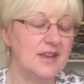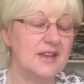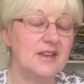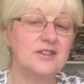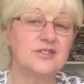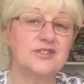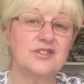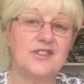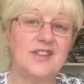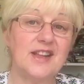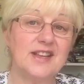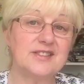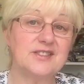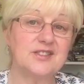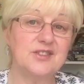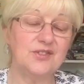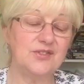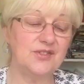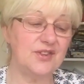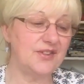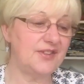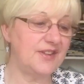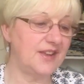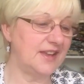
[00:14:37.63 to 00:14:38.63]
So that's the
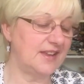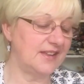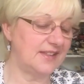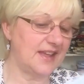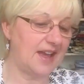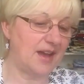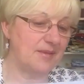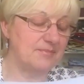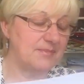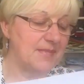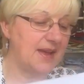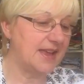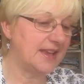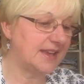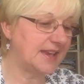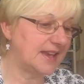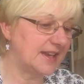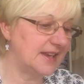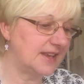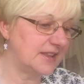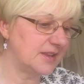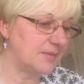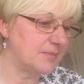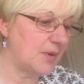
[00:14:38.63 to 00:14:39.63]
other thing that I'm
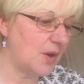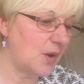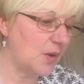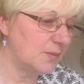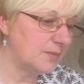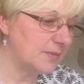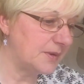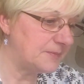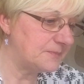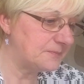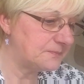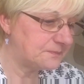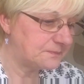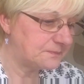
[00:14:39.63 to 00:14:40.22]
making at the moment.